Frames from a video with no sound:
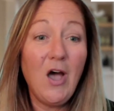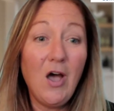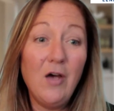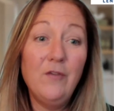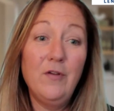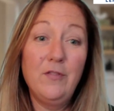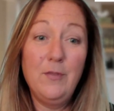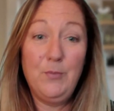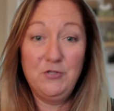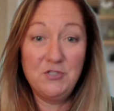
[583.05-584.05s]
of the
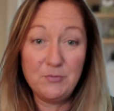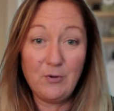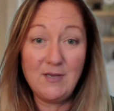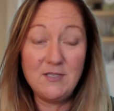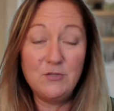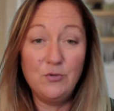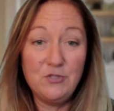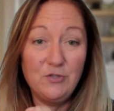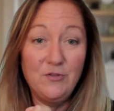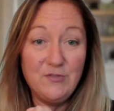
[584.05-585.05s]
purchase price towards
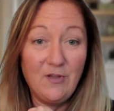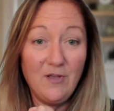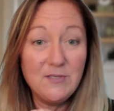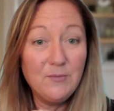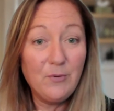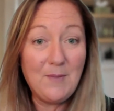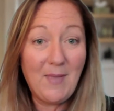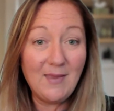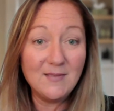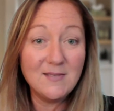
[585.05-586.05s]
your closing costs and
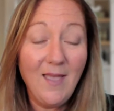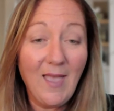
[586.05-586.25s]
prepaids.